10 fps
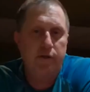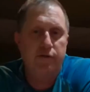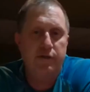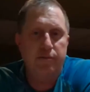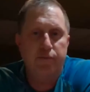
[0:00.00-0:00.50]

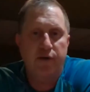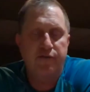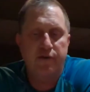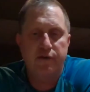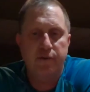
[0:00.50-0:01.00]
see some price
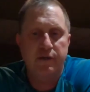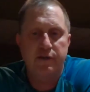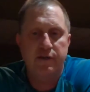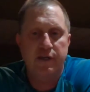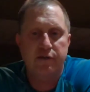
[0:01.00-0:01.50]

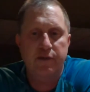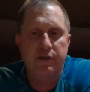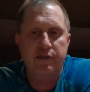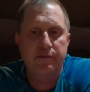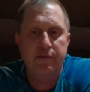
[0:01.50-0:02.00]
fluctuations next week
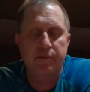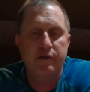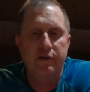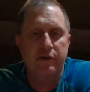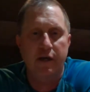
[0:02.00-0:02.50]
just simply
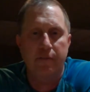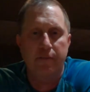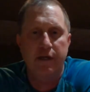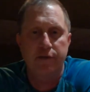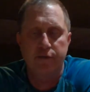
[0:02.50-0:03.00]
because it's not a
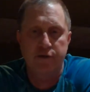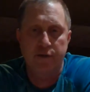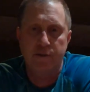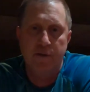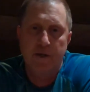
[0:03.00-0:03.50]
major.
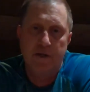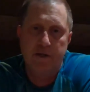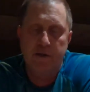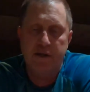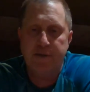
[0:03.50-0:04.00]
So
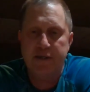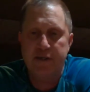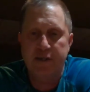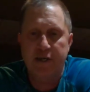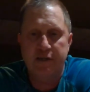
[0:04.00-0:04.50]
don't expect
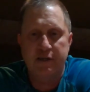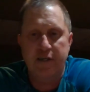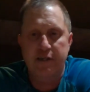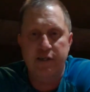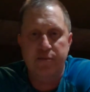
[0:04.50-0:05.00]
these guys to
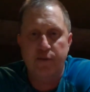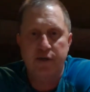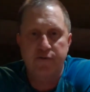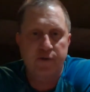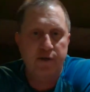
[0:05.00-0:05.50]
stay at this
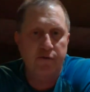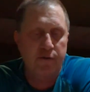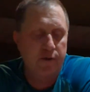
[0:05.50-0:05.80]
price forever.